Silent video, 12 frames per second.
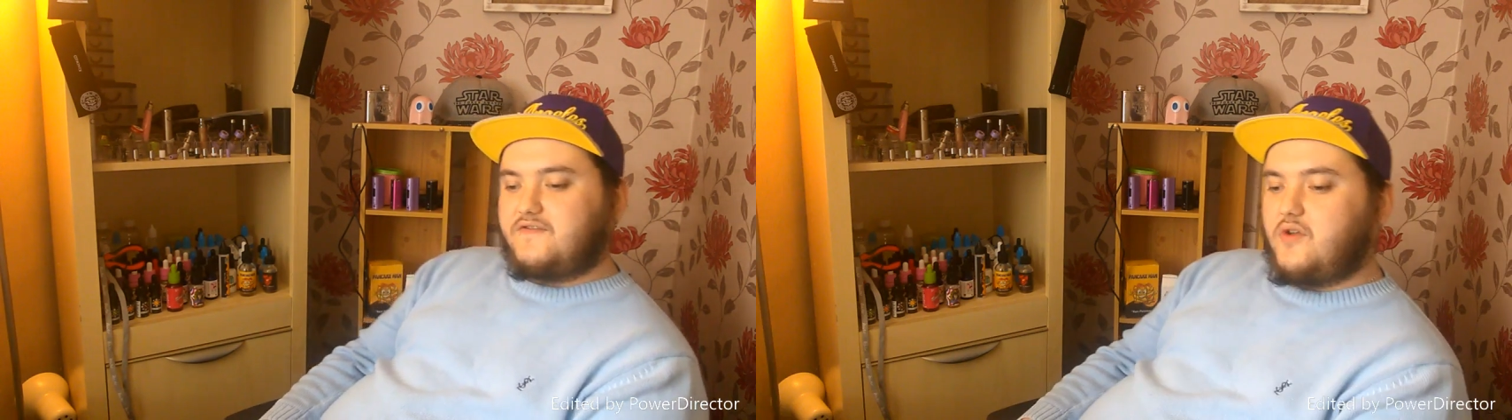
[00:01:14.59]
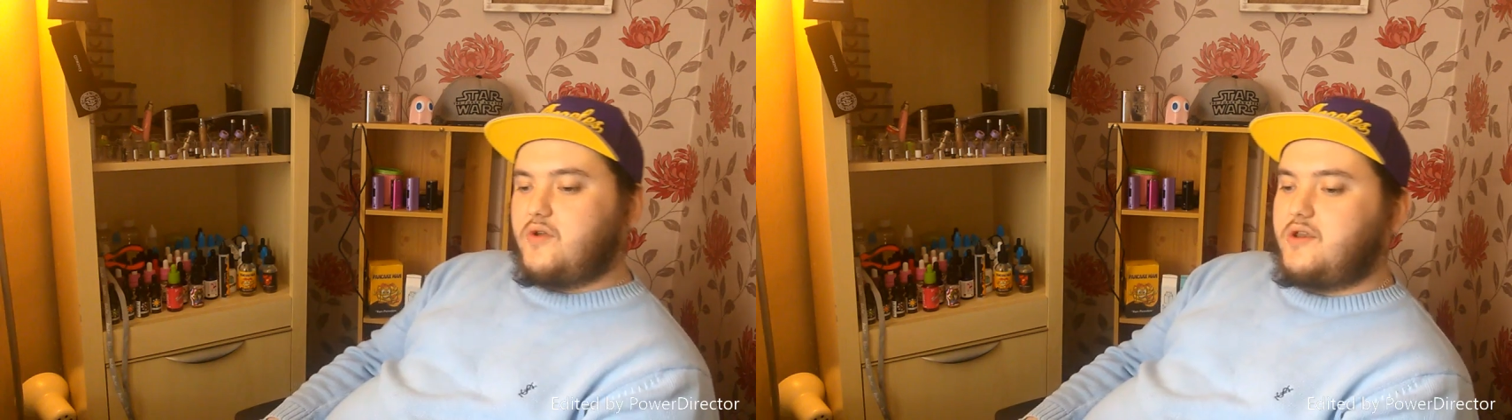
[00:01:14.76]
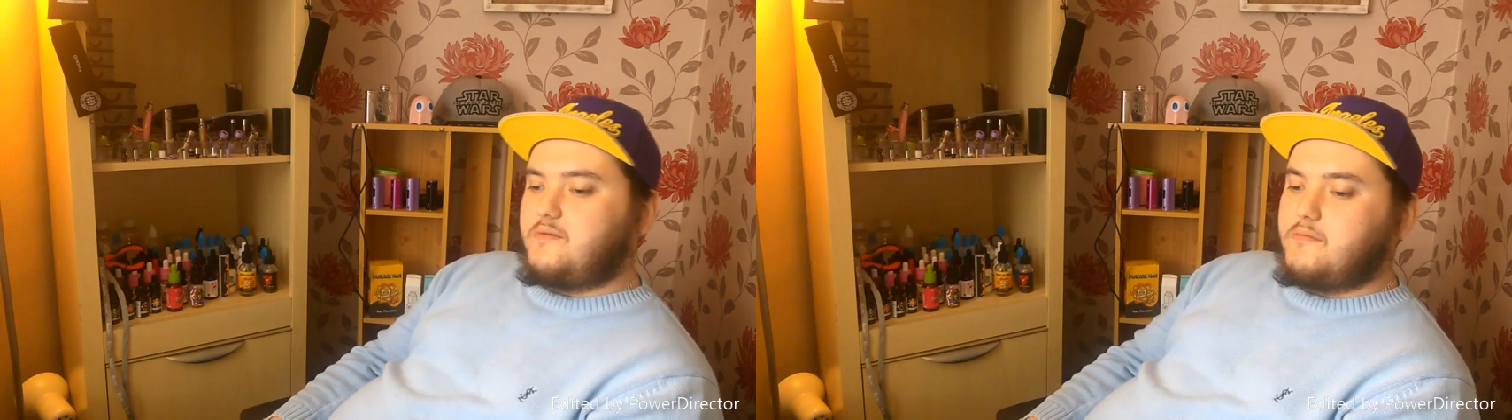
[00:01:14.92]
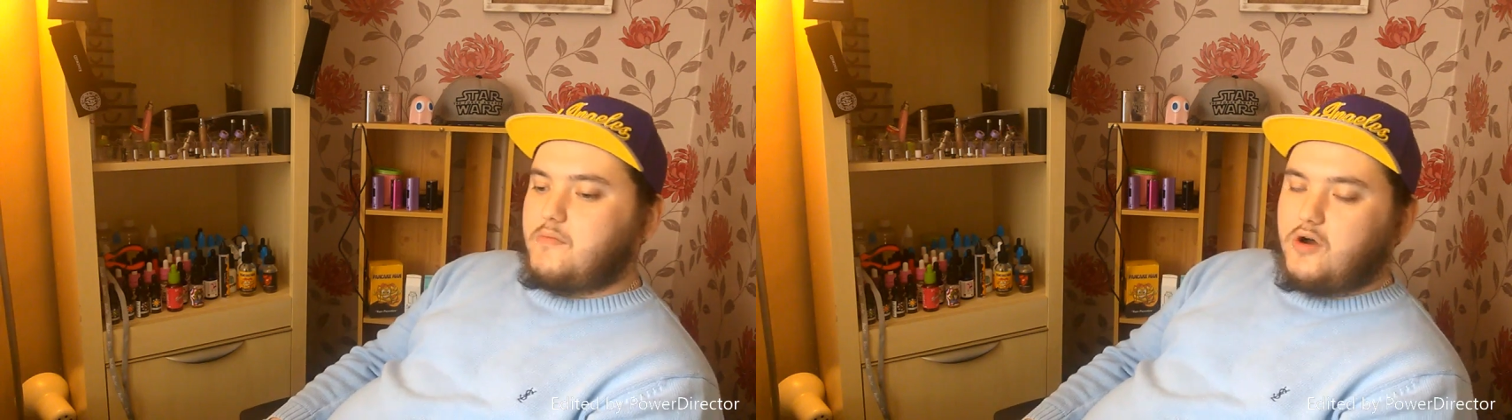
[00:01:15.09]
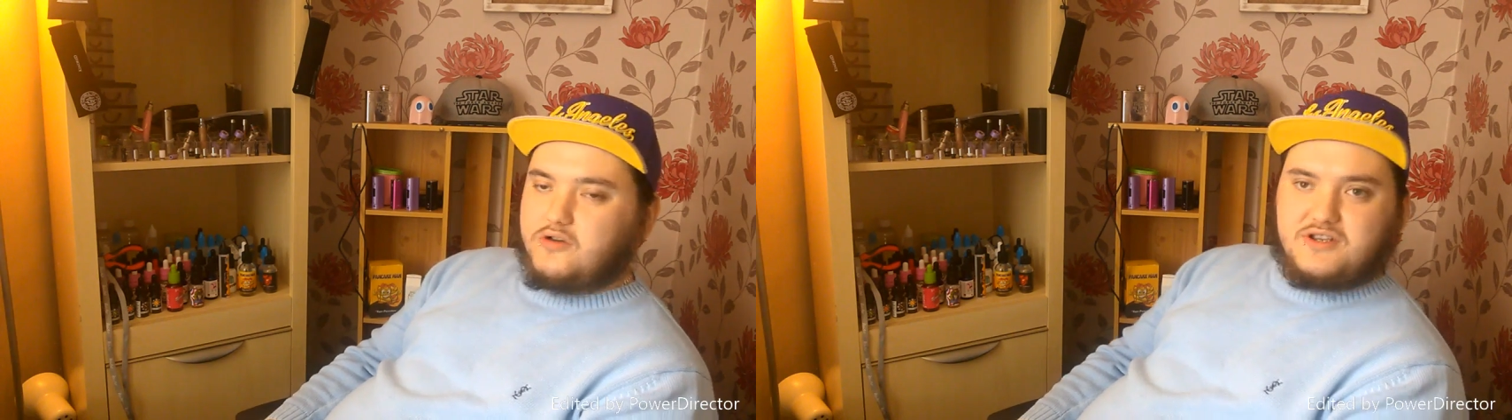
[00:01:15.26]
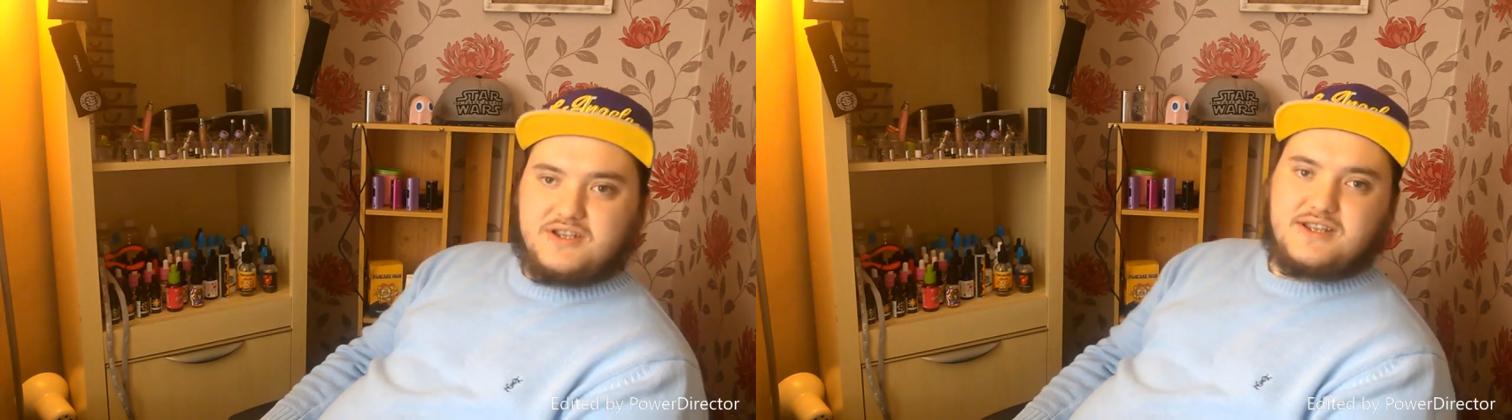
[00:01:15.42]
doing
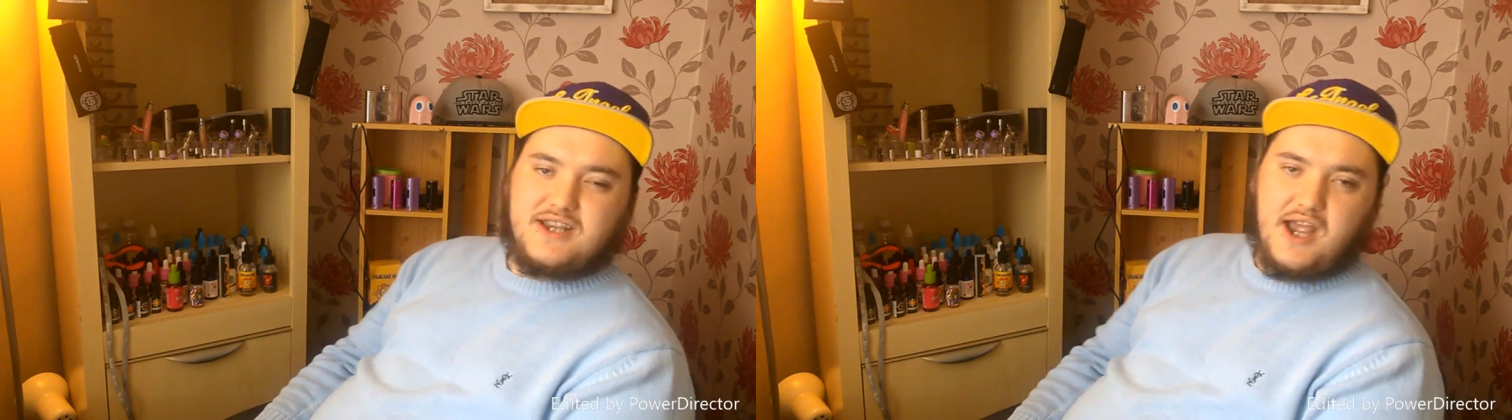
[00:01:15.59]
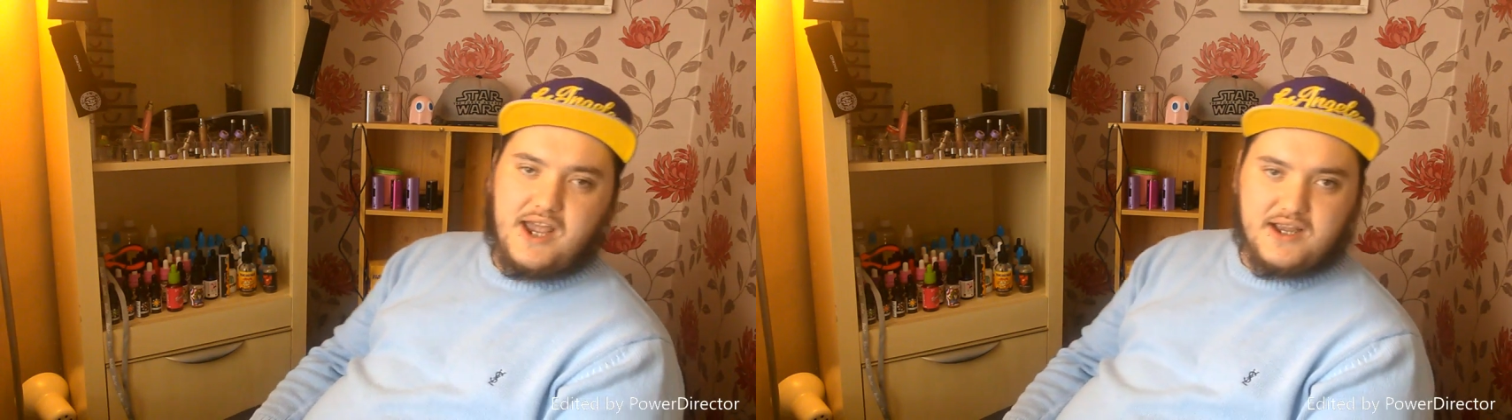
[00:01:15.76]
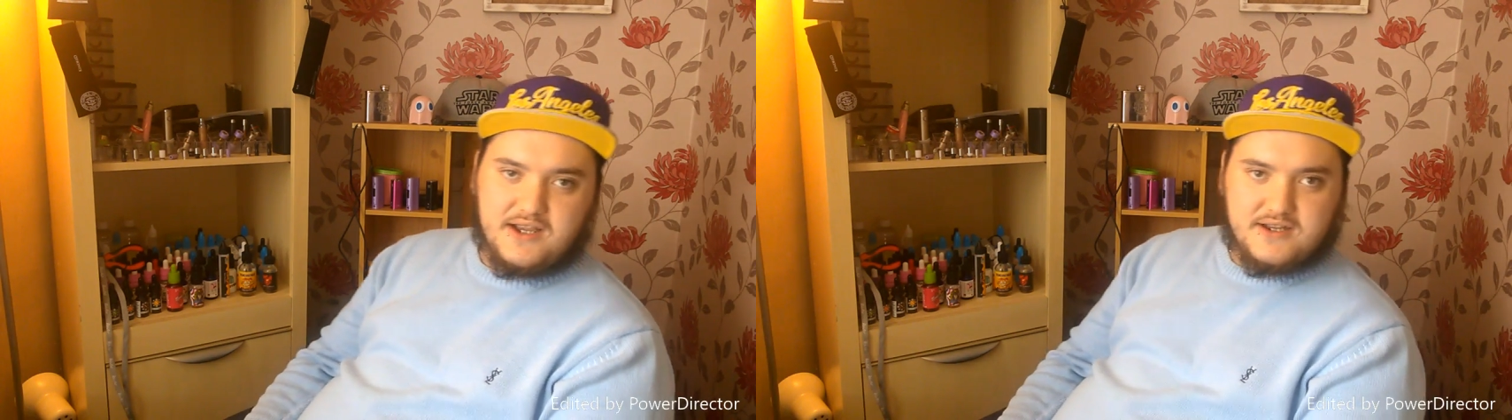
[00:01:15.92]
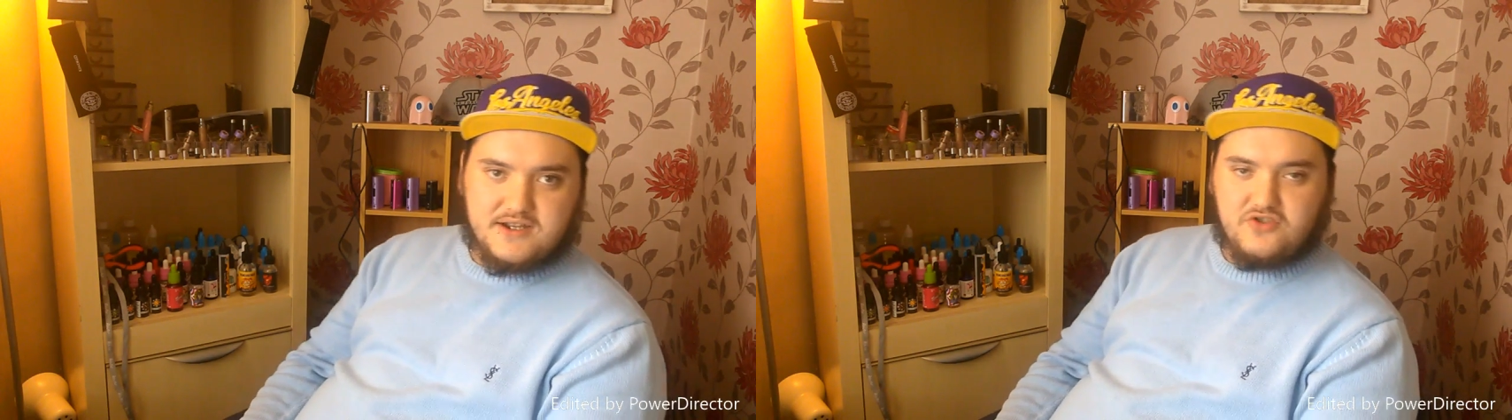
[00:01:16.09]
mods, tanks,